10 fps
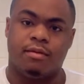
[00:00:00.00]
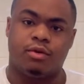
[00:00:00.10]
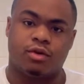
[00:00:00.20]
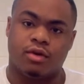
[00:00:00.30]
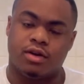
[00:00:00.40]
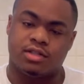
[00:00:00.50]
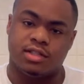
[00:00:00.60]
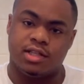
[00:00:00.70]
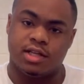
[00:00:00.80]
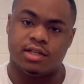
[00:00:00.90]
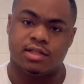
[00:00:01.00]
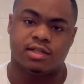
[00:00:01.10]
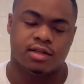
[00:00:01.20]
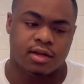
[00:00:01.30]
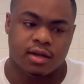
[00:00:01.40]
across
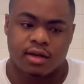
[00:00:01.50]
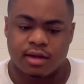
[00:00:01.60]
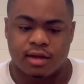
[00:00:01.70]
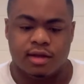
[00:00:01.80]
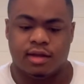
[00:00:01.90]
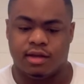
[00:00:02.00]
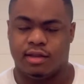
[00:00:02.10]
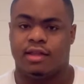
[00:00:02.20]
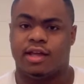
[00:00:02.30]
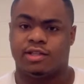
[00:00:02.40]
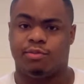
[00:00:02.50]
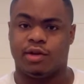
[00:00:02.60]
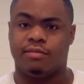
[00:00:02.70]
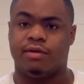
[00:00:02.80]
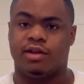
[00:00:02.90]
this, and that's
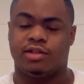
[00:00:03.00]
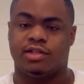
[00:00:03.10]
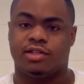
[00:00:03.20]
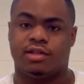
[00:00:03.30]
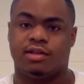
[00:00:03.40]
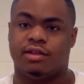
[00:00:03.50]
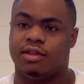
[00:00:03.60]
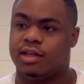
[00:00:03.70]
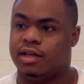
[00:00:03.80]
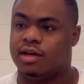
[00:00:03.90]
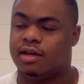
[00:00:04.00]
pretty much the